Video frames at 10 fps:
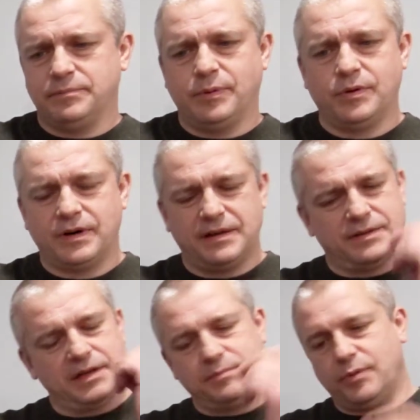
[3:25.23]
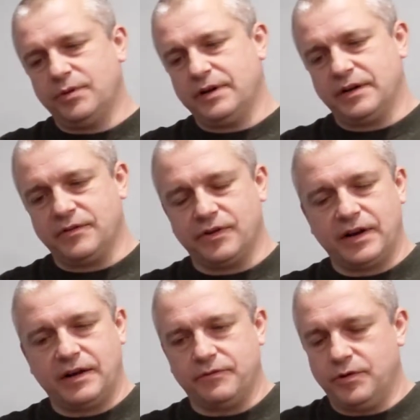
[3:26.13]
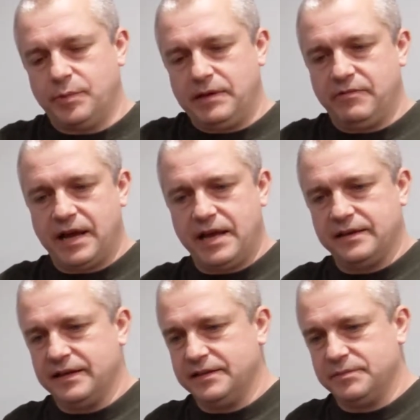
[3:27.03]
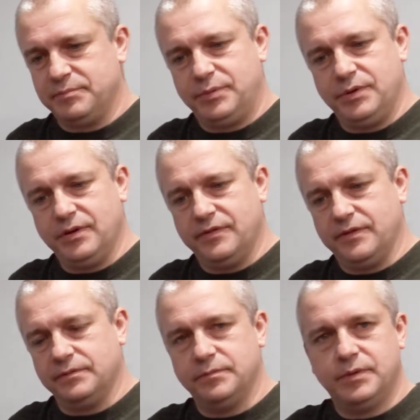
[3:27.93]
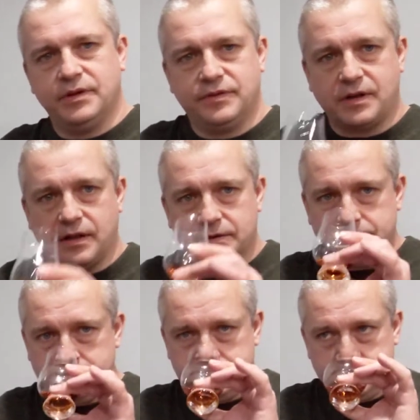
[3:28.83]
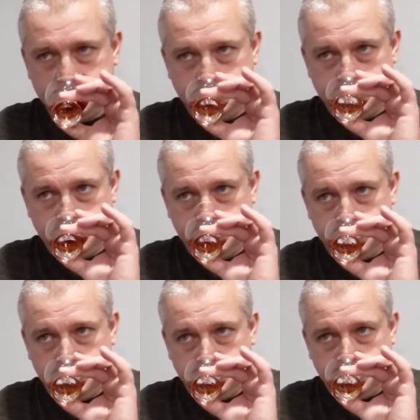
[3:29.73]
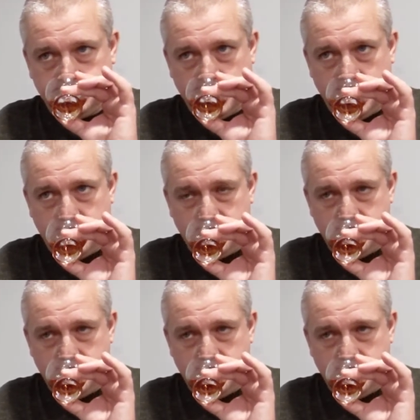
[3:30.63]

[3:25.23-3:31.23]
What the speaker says: It's bordering over on a ruby red. It's beautiful colour. Now,